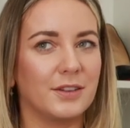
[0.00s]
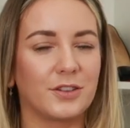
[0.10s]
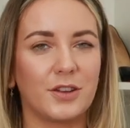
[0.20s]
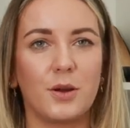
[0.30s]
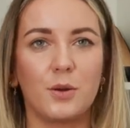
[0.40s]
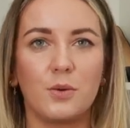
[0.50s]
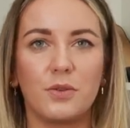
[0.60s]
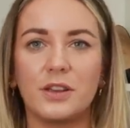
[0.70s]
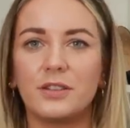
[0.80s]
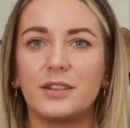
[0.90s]
So
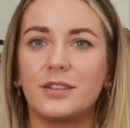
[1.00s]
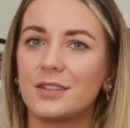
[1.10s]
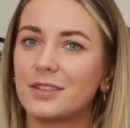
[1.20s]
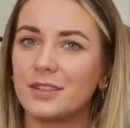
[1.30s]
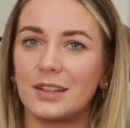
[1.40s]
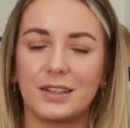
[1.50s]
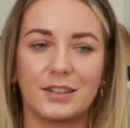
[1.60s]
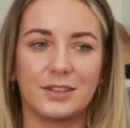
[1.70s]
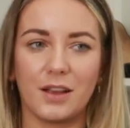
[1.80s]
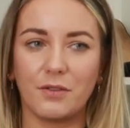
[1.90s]
this is
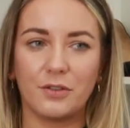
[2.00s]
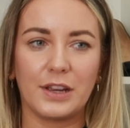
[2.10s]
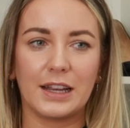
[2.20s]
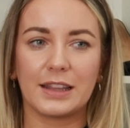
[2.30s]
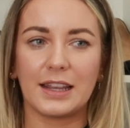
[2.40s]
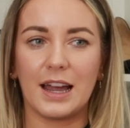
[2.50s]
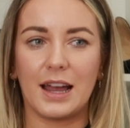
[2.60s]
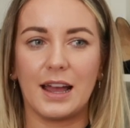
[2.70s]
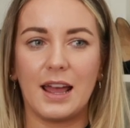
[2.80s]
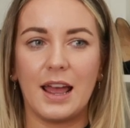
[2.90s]
something
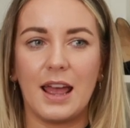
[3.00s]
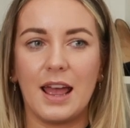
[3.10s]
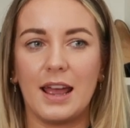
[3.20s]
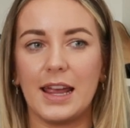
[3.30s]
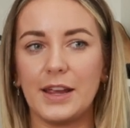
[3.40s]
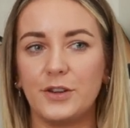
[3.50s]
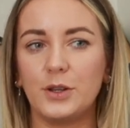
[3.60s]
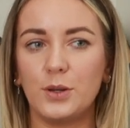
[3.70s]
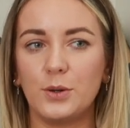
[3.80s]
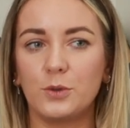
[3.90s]
that if
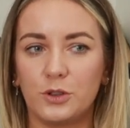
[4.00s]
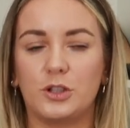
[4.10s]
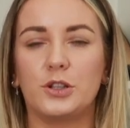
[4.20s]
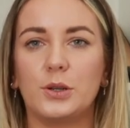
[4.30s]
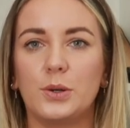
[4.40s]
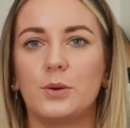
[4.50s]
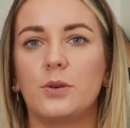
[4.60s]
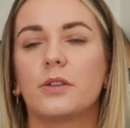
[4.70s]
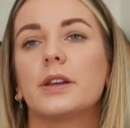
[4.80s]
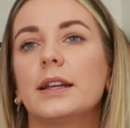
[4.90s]
you was to
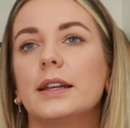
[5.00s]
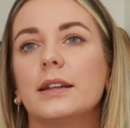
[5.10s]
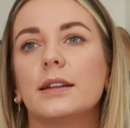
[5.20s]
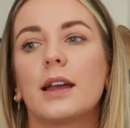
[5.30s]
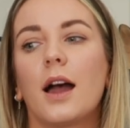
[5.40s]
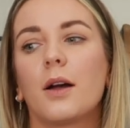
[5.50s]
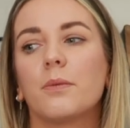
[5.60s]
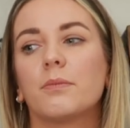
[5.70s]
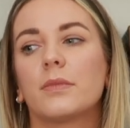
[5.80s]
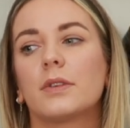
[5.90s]
do the
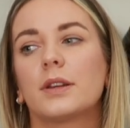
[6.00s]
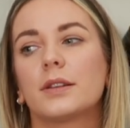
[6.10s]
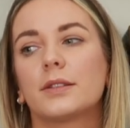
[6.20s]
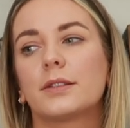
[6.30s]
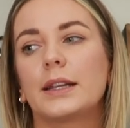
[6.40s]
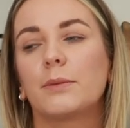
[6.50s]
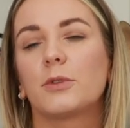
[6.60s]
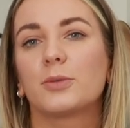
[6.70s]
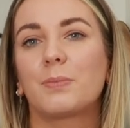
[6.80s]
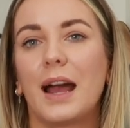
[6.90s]

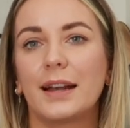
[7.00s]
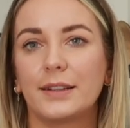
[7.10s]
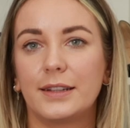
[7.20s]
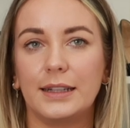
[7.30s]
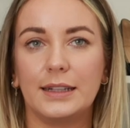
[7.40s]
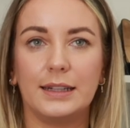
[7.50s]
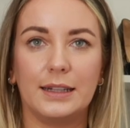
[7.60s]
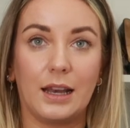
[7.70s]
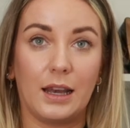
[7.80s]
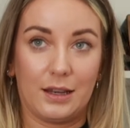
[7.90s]
seamless
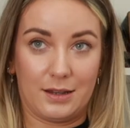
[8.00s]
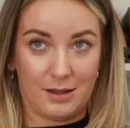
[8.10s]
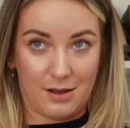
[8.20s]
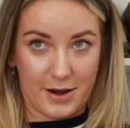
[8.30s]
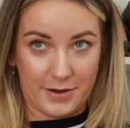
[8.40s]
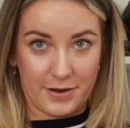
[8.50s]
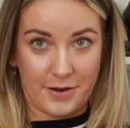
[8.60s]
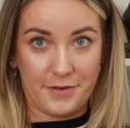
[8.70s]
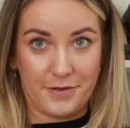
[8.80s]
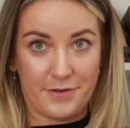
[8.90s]
panty
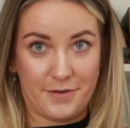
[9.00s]
liner